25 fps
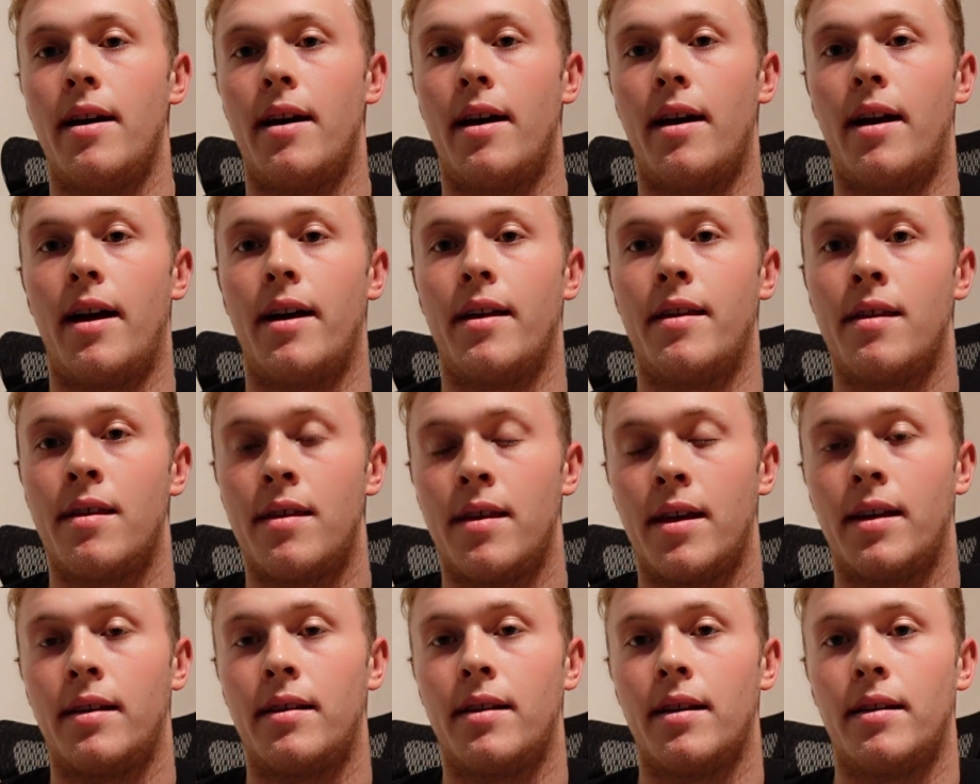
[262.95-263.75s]
And I
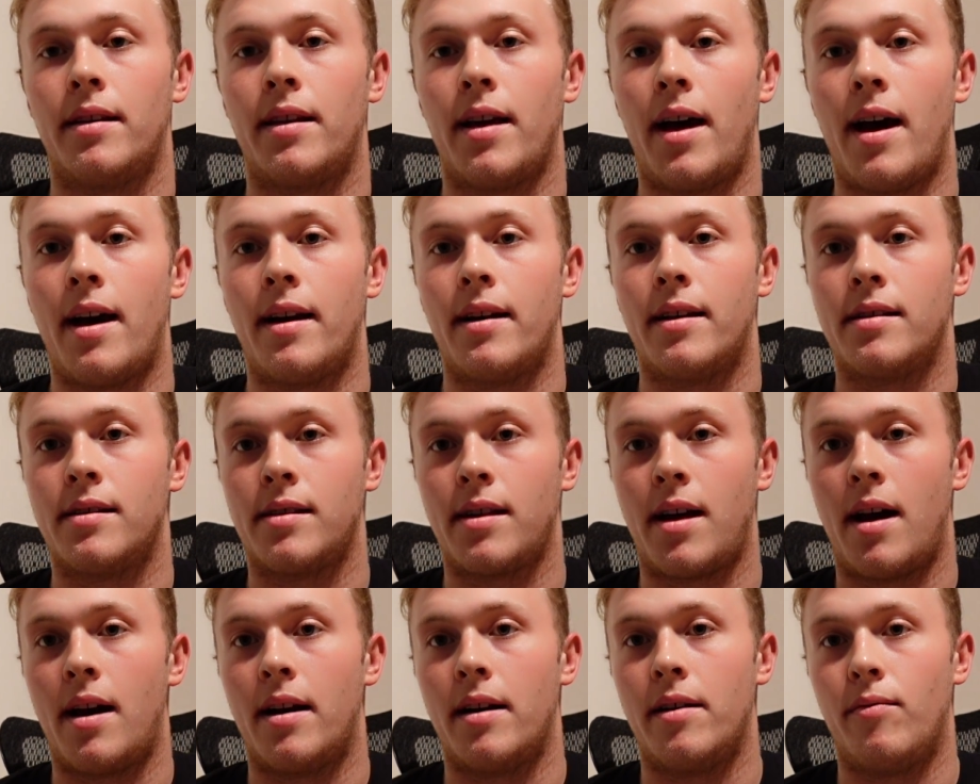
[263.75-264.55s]
think that that is
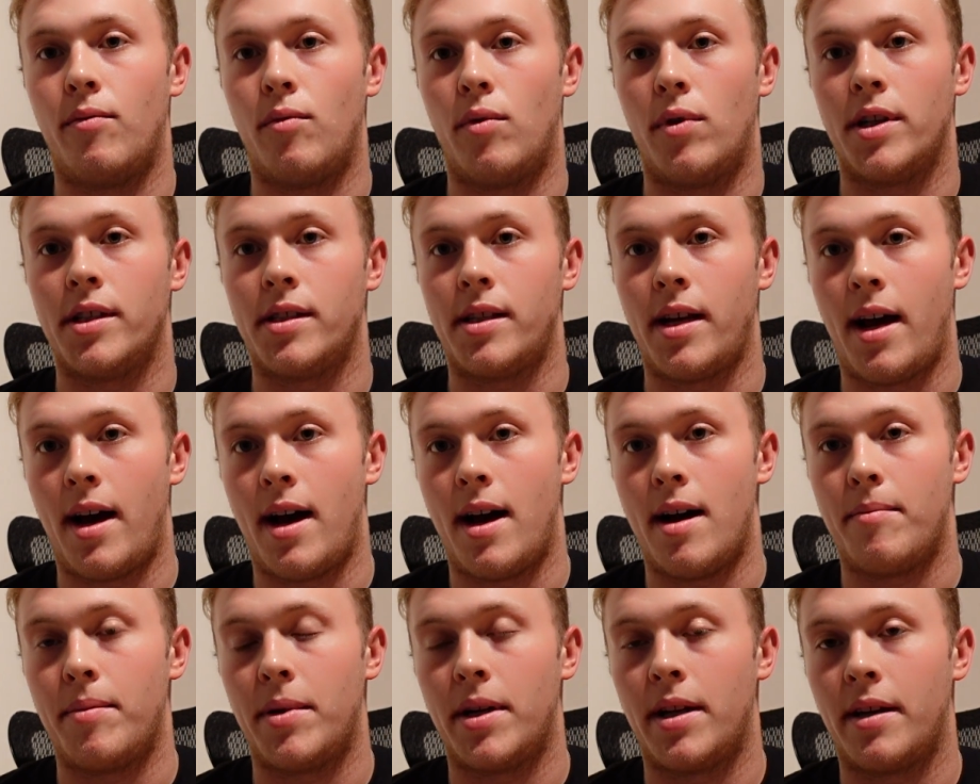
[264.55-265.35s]
kind of what is
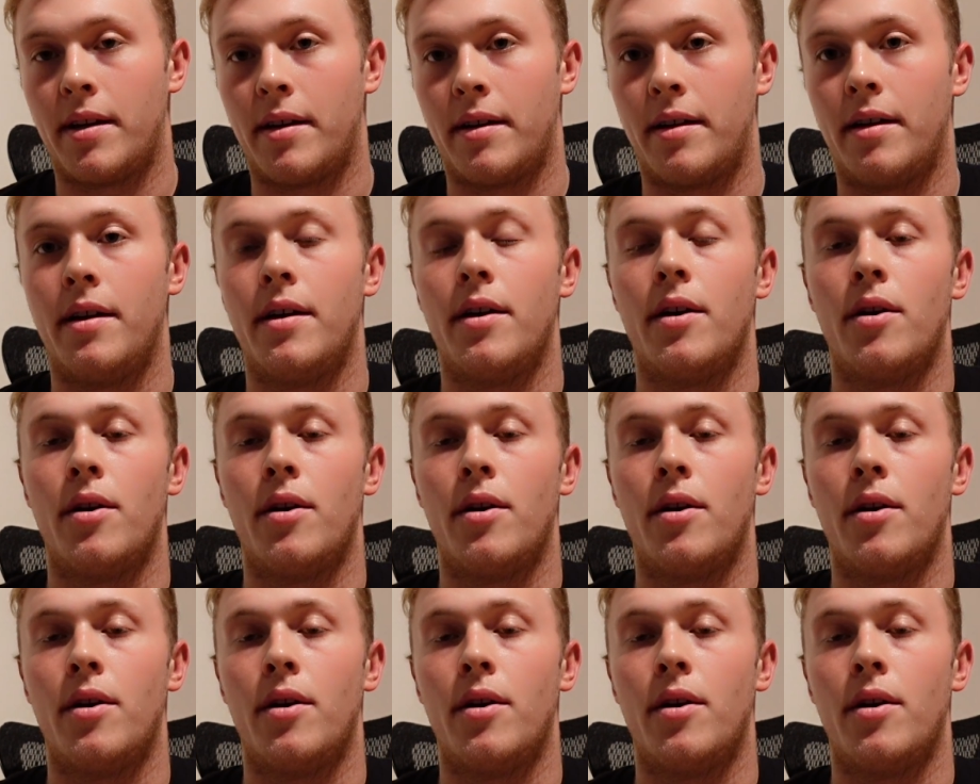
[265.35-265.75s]
happening